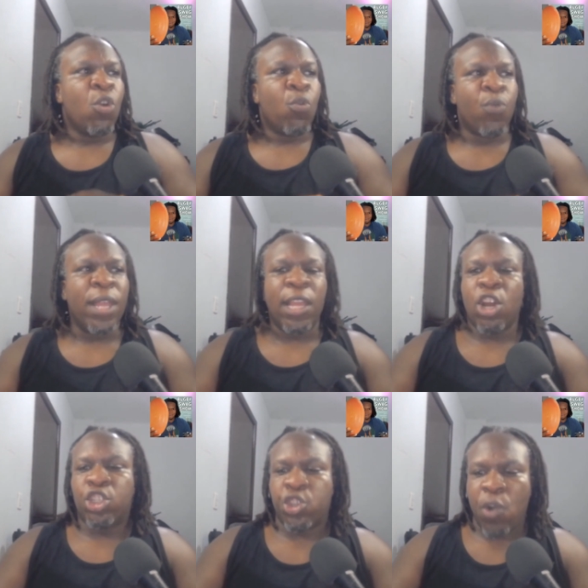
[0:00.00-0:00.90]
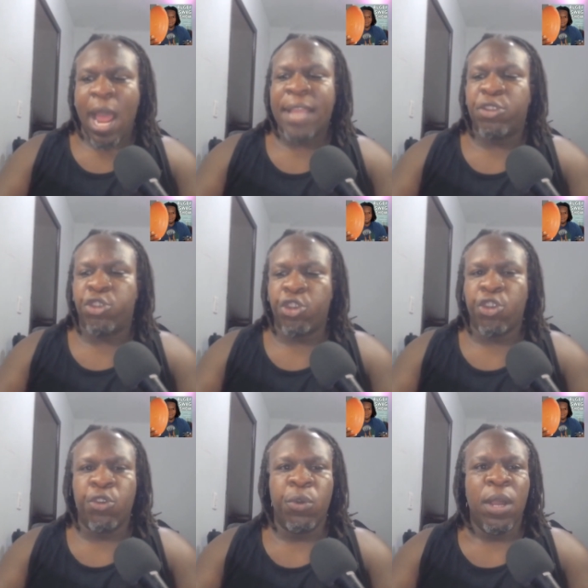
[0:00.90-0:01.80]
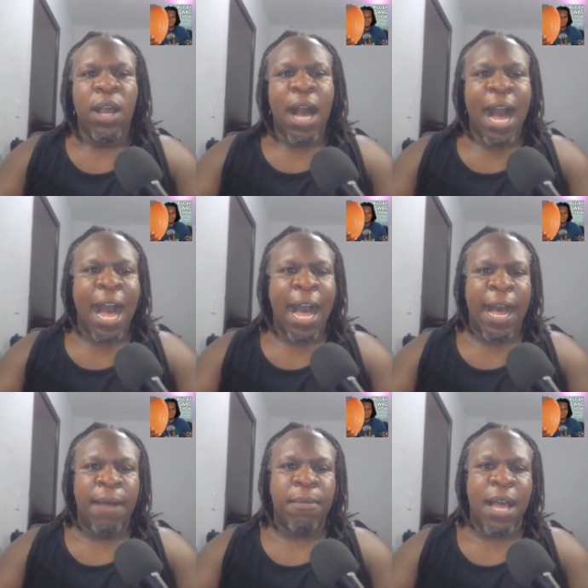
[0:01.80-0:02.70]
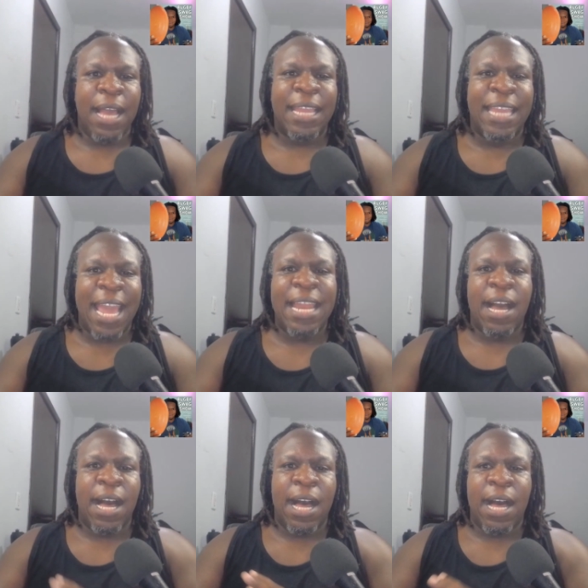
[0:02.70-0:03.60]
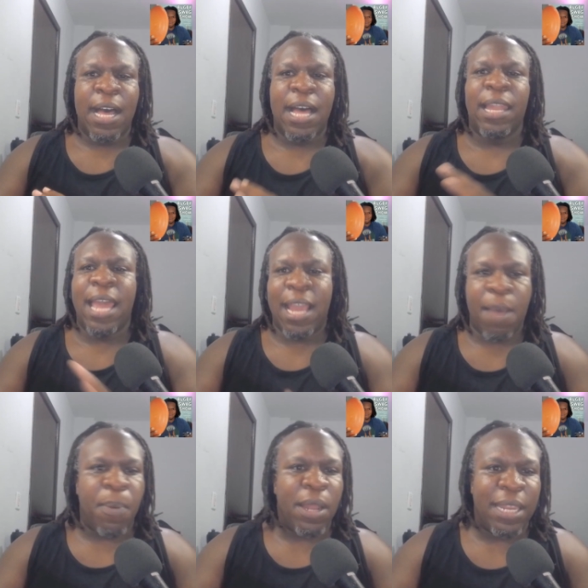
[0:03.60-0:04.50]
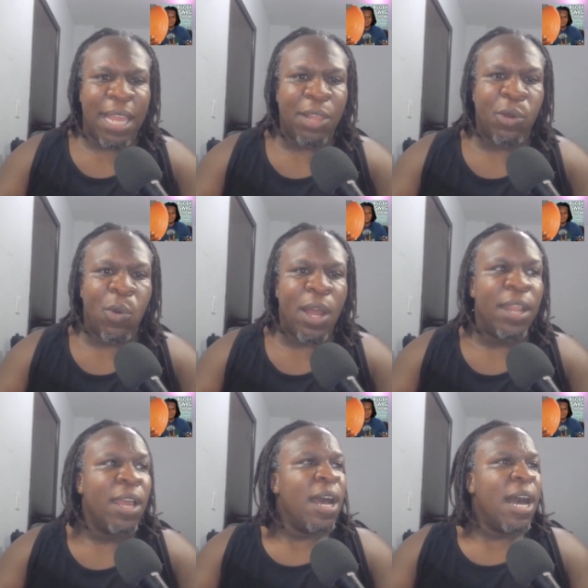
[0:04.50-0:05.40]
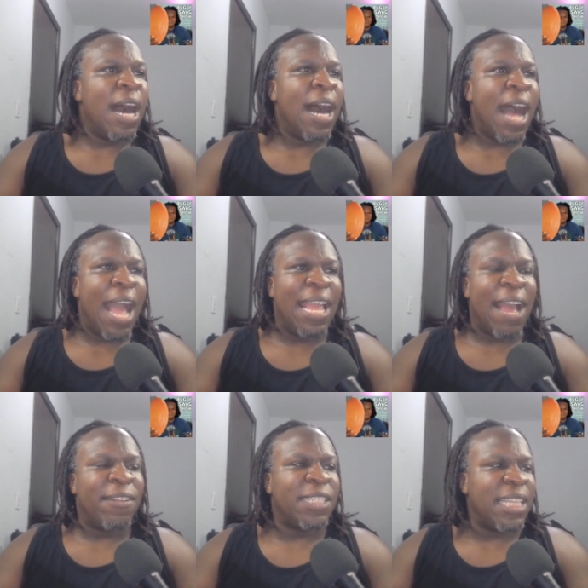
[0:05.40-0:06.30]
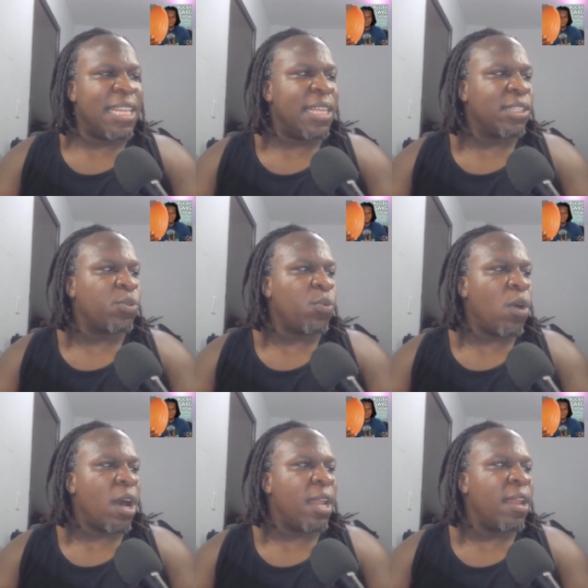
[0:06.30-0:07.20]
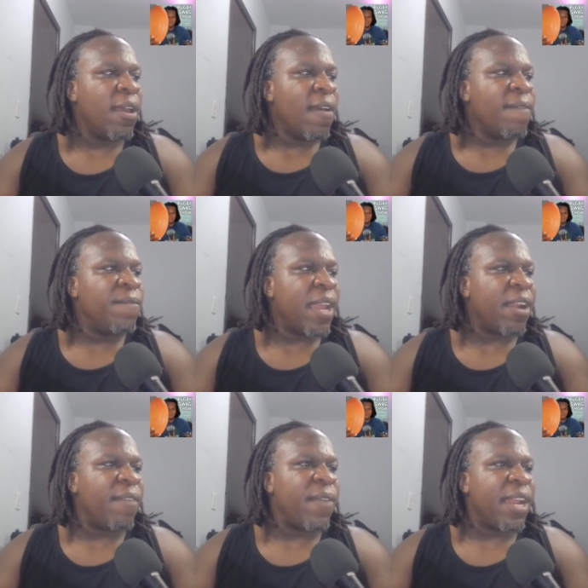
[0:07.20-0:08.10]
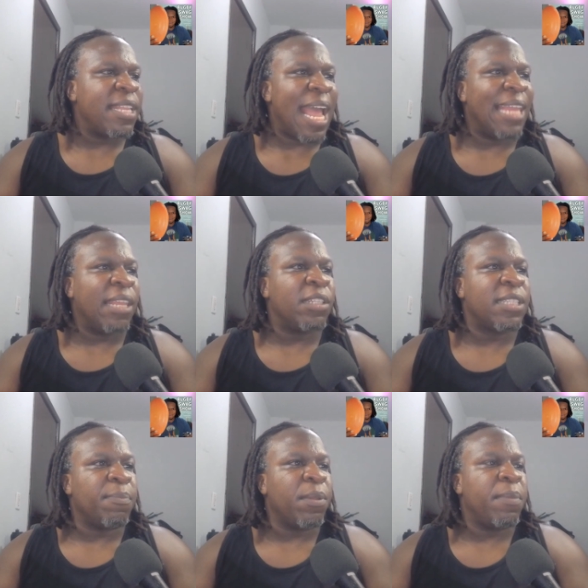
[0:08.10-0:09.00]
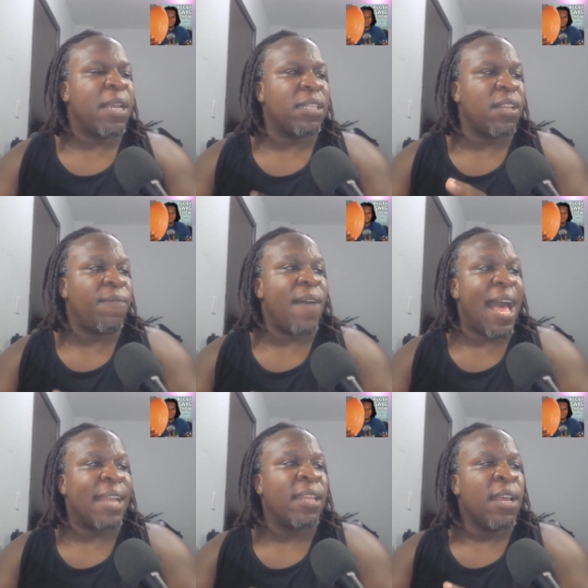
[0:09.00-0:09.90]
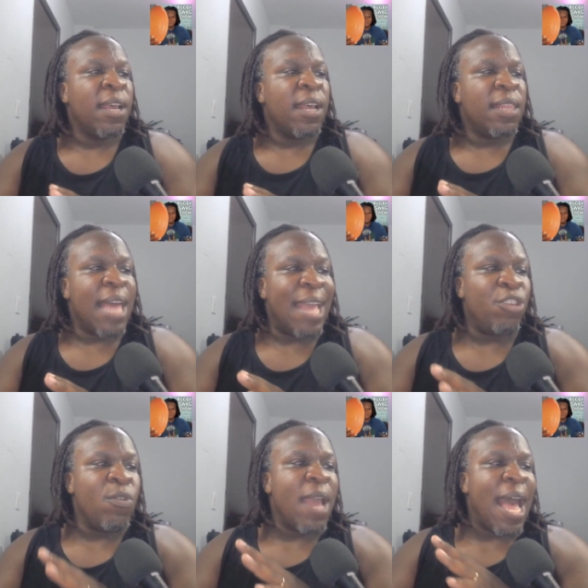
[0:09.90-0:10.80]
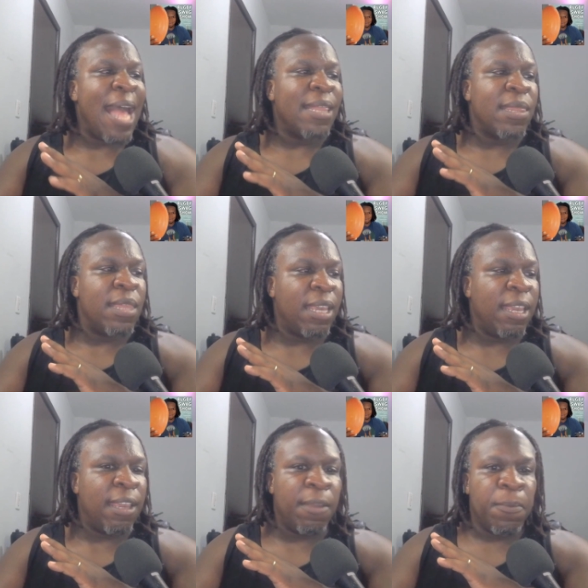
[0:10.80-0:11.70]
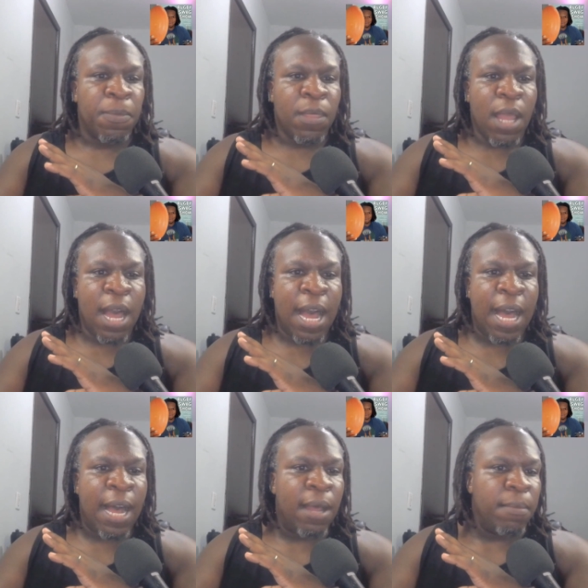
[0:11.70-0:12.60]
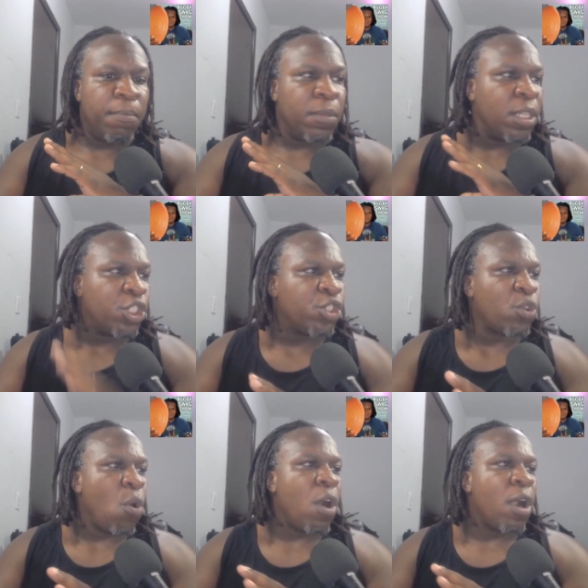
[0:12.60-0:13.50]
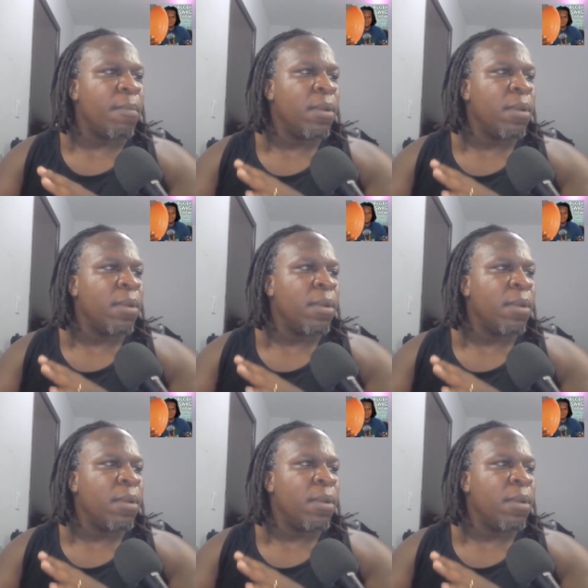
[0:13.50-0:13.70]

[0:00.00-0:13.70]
really are trying to uh, uh, get a, a, leg up on the other one. Uh, I, I see this one very, very tightly simply because of the fact that you got the uh, the Storm